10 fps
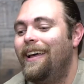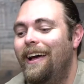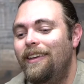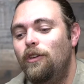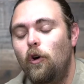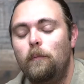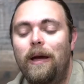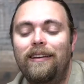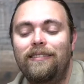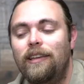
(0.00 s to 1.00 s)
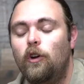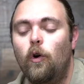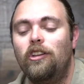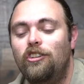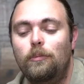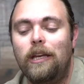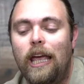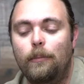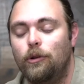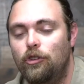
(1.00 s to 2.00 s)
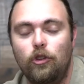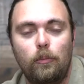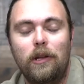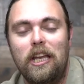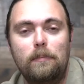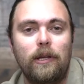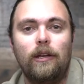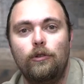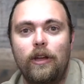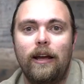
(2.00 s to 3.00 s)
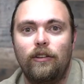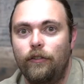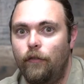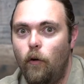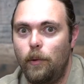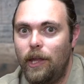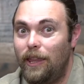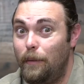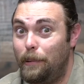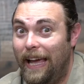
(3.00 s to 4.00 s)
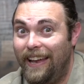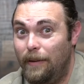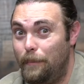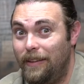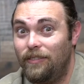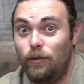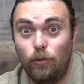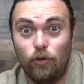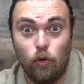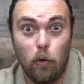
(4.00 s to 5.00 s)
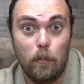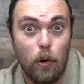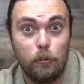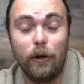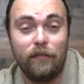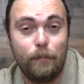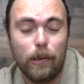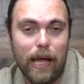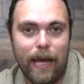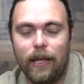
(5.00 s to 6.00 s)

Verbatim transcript: uh, you're basically going to be able to manipulate your deck to formulate the plan that best suits your mode of play.